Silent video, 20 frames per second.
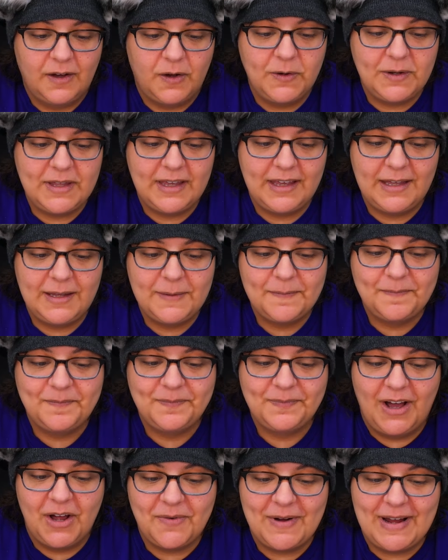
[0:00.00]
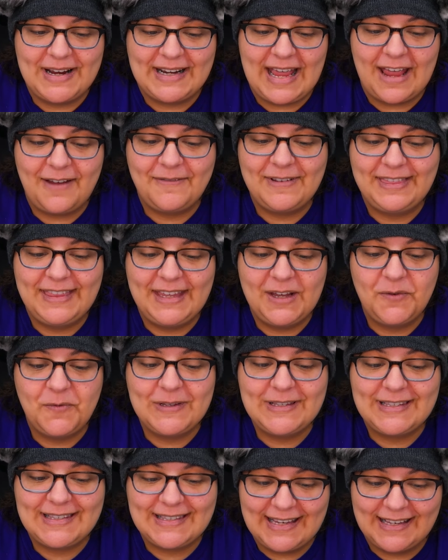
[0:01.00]
Okay, all right, everything
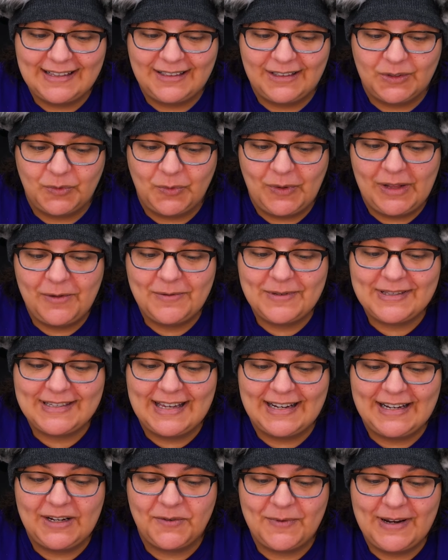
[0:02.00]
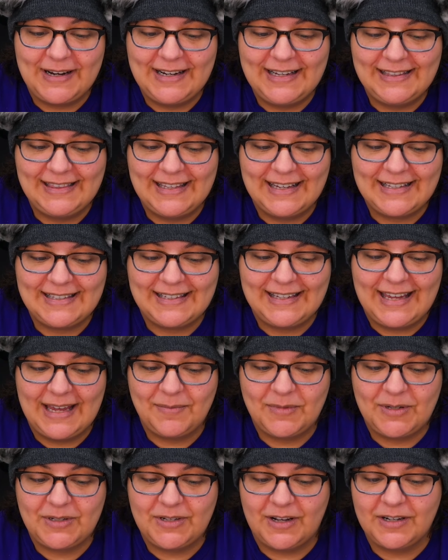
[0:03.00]
was settled. While I was getting ready, Lexi
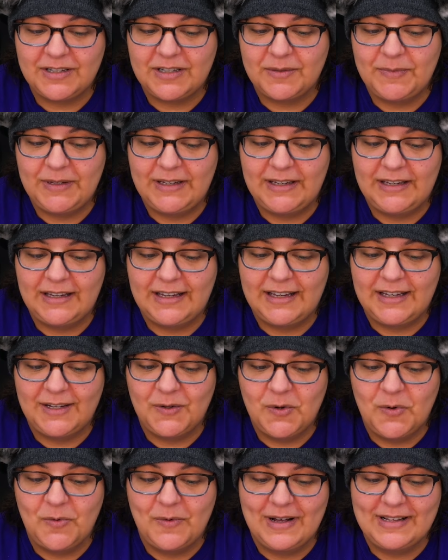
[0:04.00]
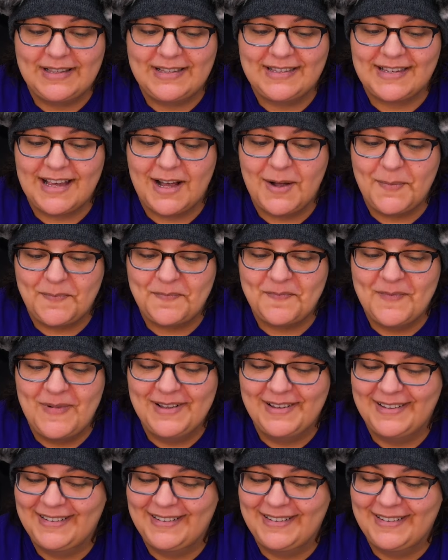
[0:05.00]
came to talk to me in WhatsApp. I